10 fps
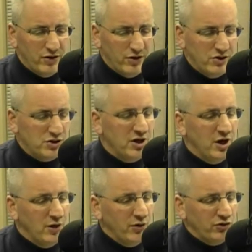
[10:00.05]
And, Coach,
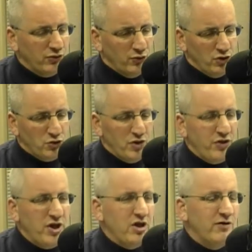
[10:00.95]
what's one
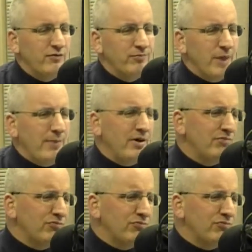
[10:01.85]
thing you've maybe